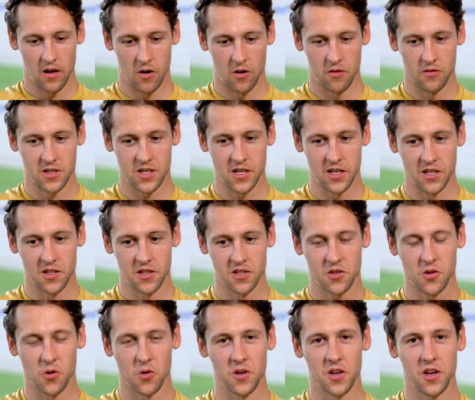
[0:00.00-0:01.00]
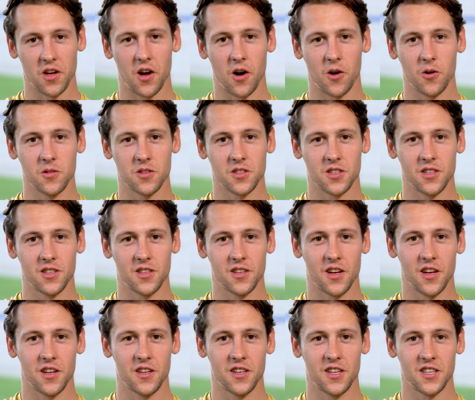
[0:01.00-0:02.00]
Obviously, the scoring the goals and
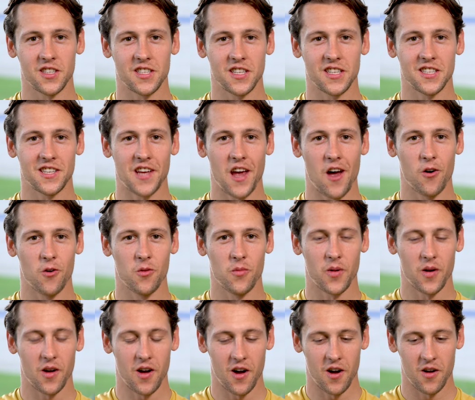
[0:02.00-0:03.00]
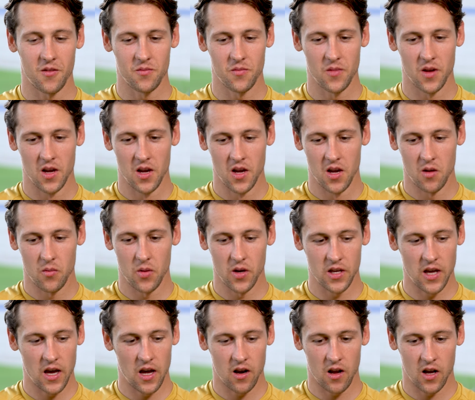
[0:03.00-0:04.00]
the assists help. But
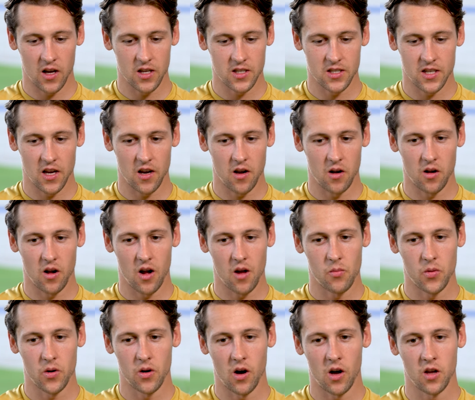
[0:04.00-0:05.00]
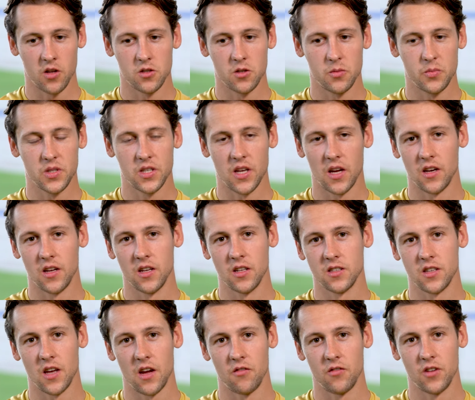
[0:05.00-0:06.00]
yeah, like I said, I put 100%
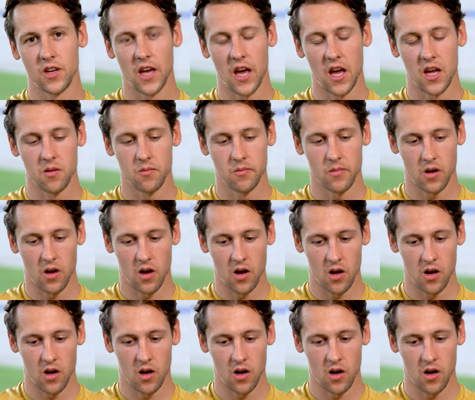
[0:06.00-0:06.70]
into every game.